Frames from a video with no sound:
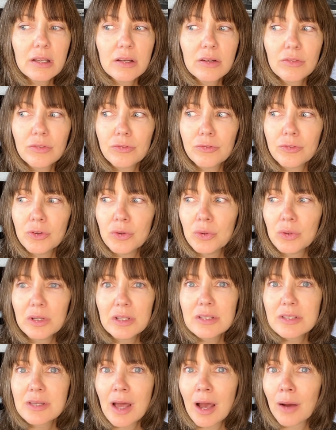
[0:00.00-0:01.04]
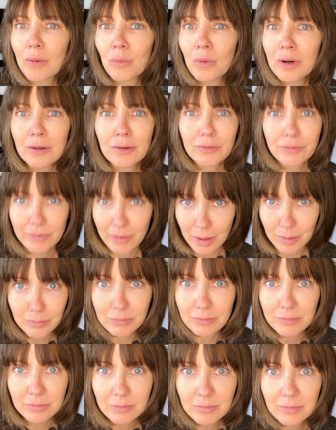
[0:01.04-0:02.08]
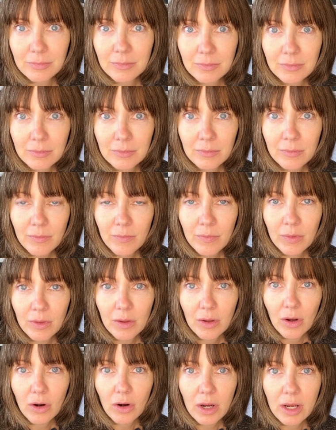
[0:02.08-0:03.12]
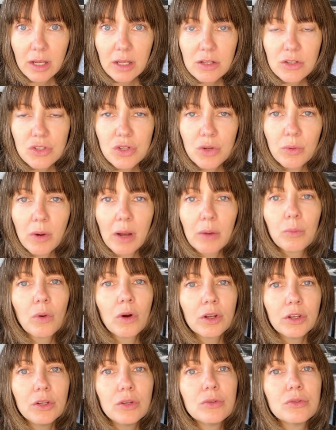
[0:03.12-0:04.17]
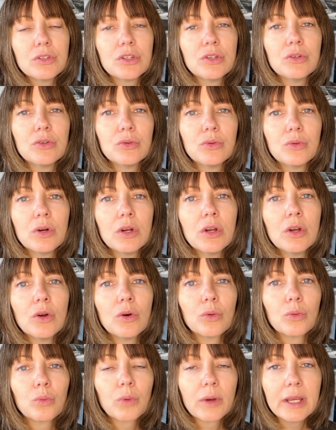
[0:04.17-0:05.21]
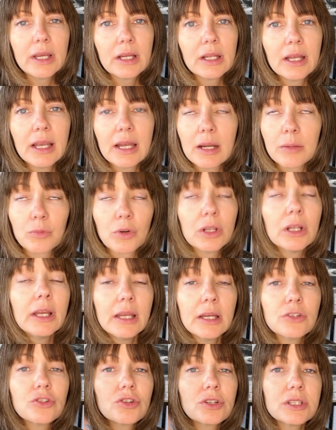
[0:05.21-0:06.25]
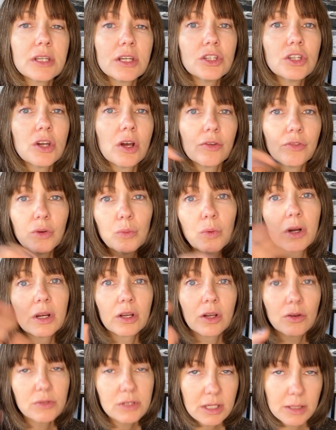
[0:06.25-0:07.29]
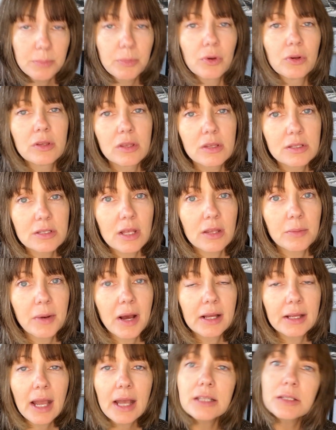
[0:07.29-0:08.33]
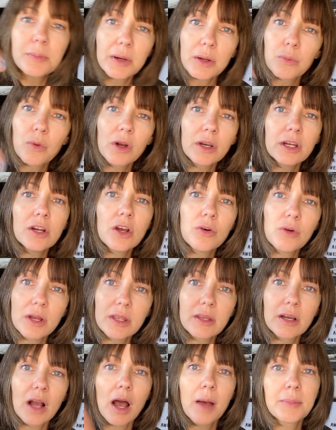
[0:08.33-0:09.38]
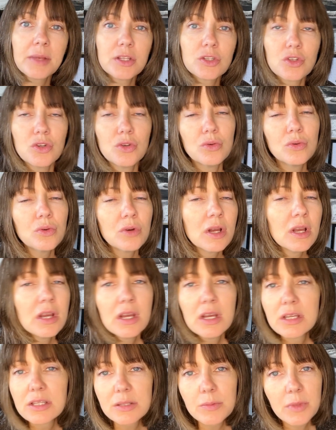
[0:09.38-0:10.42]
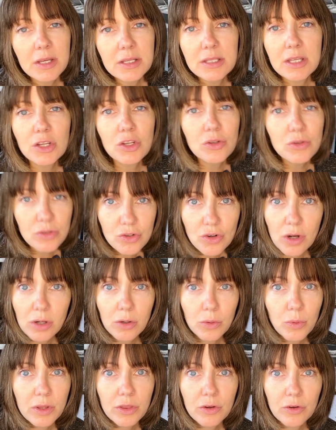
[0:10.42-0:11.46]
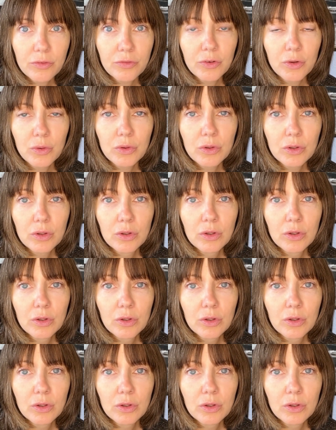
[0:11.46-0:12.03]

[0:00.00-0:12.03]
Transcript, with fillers: food is not one of them. All right. So I want you to really, and I'm really interested to know if you want to go deeper into this on the podcast, but I want to know in the comments too, some things that you struggle with your food.